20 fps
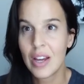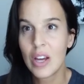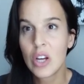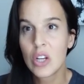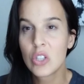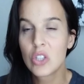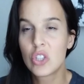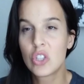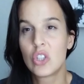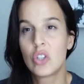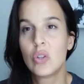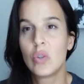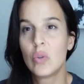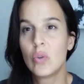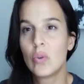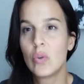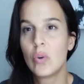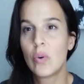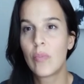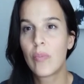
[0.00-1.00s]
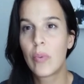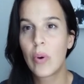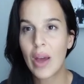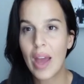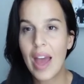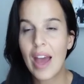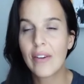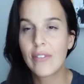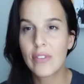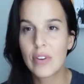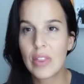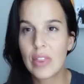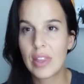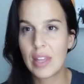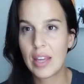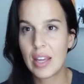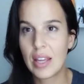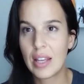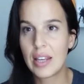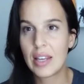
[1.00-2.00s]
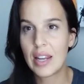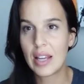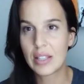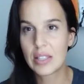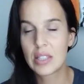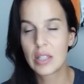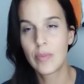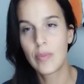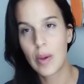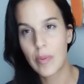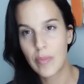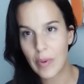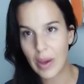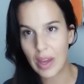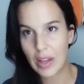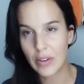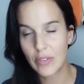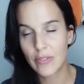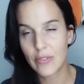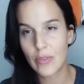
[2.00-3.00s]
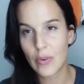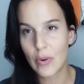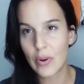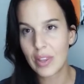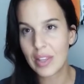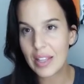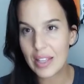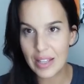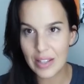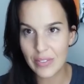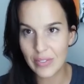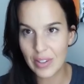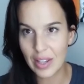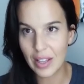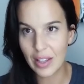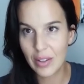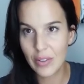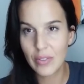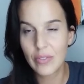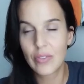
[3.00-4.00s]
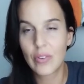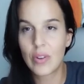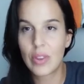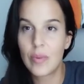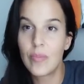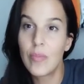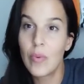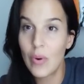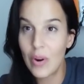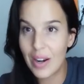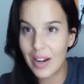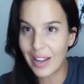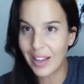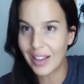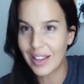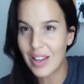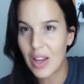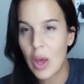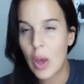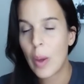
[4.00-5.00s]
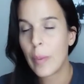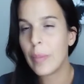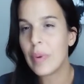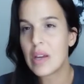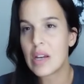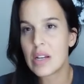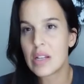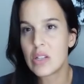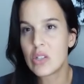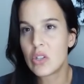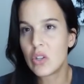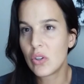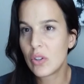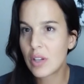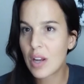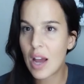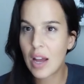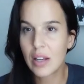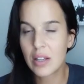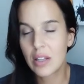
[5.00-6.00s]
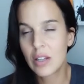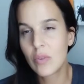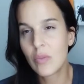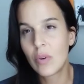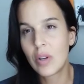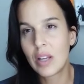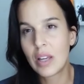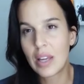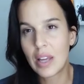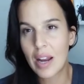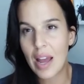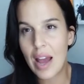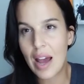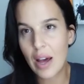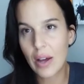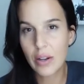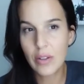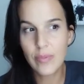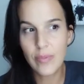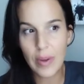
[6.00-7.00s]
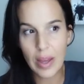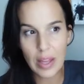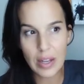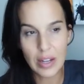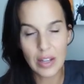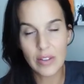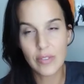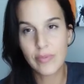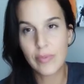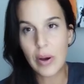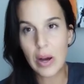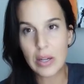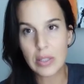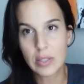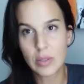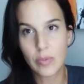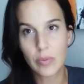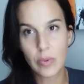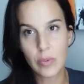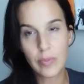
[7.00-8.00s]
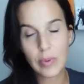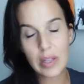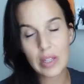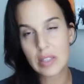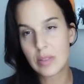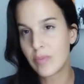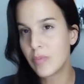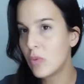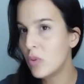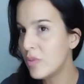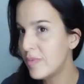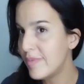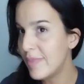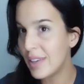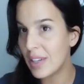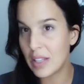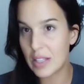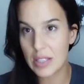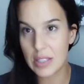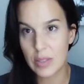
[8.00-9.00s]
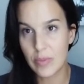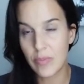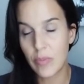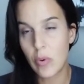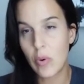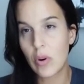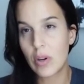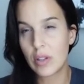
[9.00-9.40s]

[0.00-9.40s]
to put everything next to my bed for the evening, for the morning, because you're not gonna wanna get out of bed if possible, because movement is important.